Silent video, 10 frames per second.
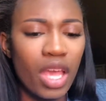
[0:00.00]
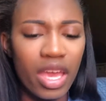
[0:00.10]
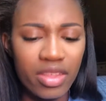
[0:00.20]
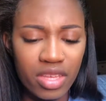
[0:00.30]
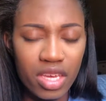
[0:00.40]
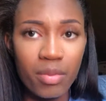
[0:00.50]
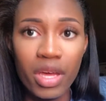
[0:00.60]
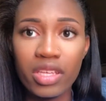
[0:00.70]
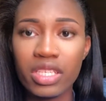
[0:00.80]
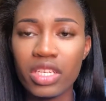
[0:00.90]
in the
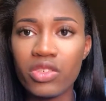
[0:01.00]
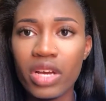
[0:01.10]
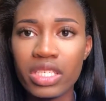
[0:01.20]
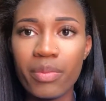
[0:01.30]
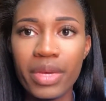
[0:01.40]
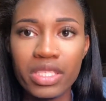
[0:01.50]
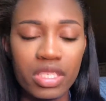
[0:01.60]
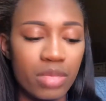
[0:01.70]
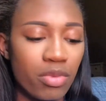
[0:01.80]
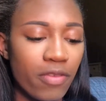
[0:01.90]
email it said dress
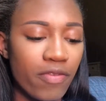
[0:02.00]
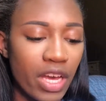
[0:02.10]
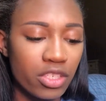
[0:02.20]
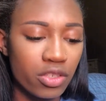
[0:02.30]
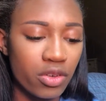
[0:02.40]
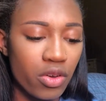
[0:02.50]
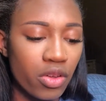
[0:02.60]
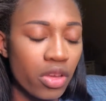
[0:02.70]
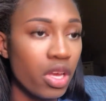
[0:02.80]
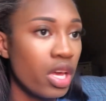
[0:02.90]
business professional,
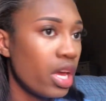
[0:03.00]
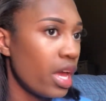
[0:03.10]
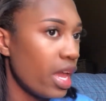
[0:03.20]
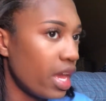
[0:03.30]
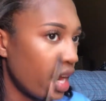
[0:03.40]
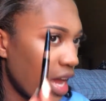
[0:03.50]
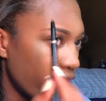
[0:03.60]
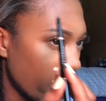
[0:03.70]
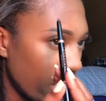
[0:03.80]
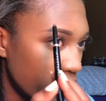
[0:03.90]
and I
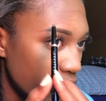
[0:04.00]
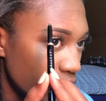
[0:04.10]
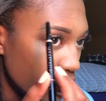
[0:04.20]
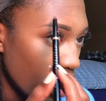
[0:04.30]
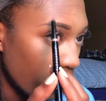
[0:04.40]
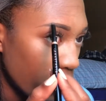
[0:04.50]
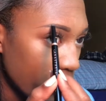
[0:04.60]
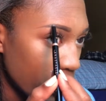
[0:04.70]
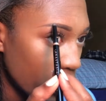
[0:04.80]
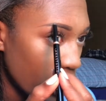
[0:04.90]
haven't had to do that. But I
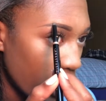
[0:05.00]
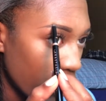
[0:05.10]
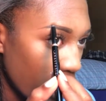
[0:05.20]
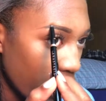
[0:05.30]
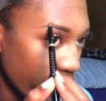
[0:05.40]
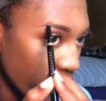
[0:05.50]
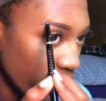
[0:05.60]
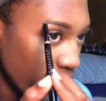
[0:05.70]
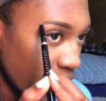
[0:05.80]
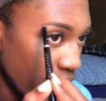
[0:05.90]
mean, I haven't
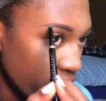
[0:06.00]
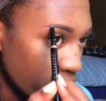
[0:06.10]
had